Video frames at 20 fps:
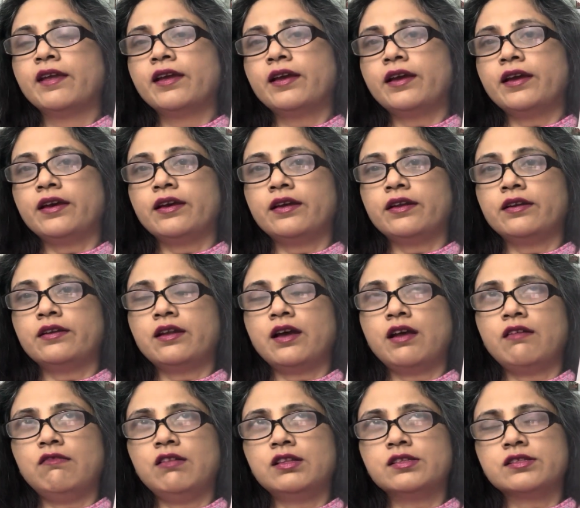and I
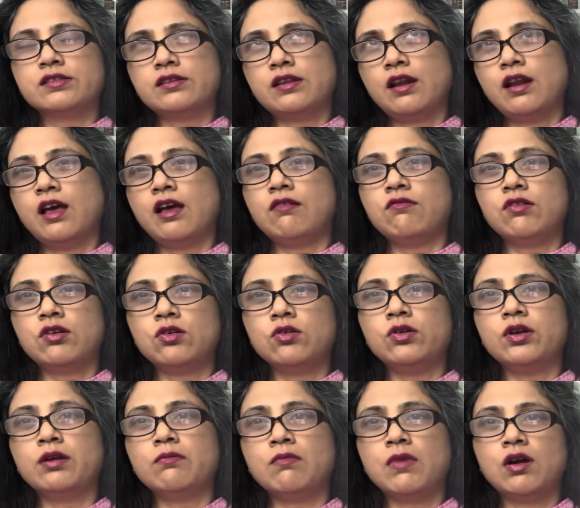will still have a good
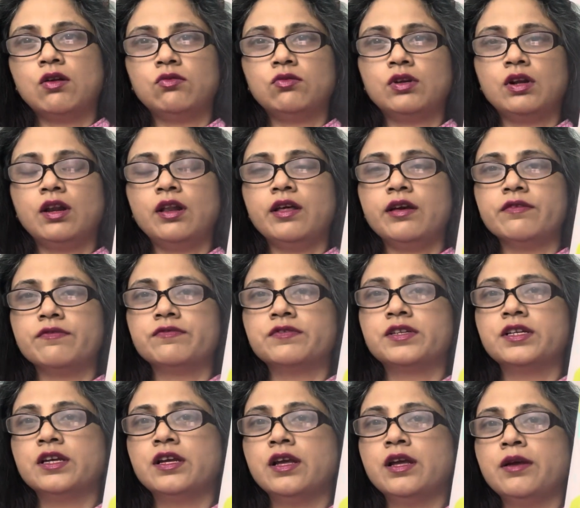amount left.
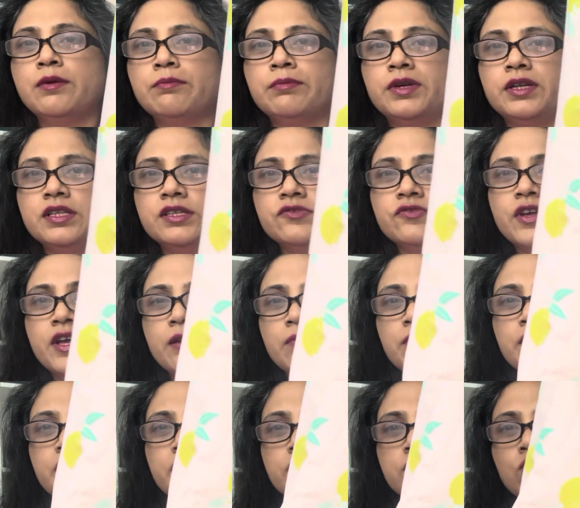But this
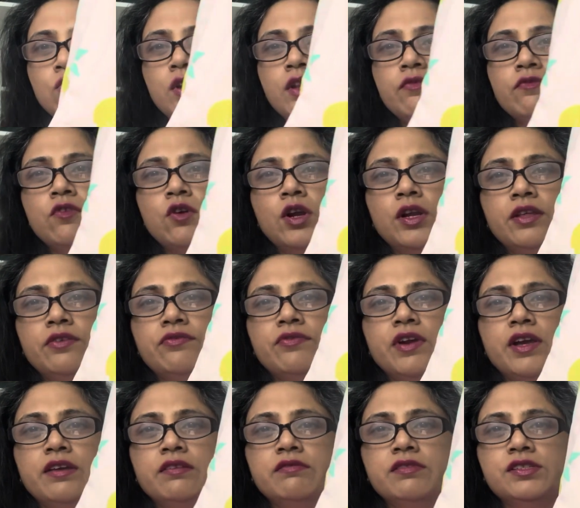fabric is only
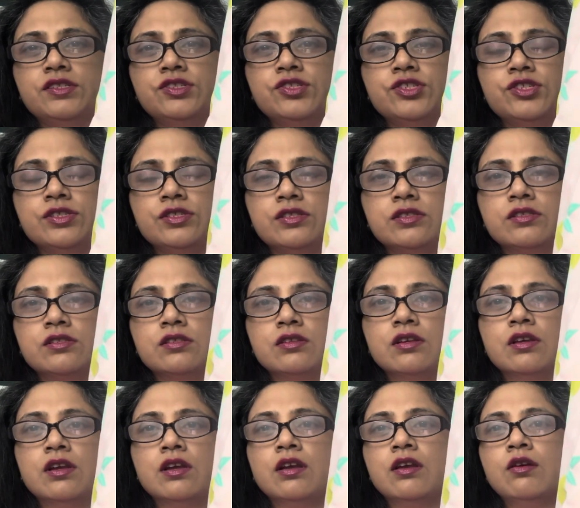45 inches
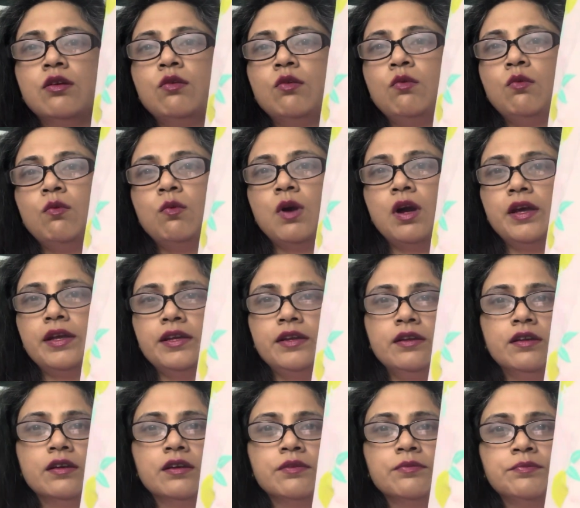wide.
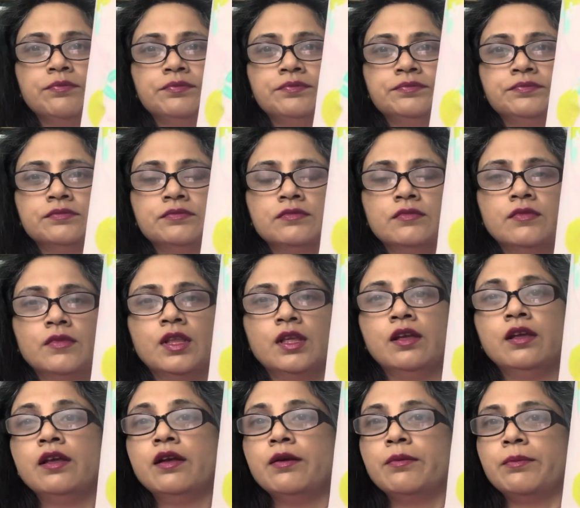
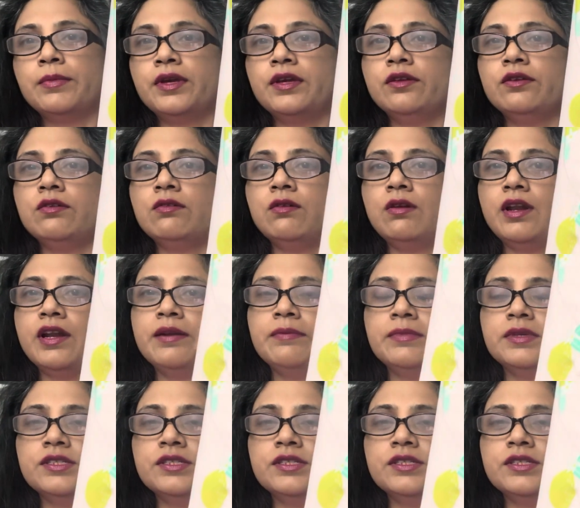But let me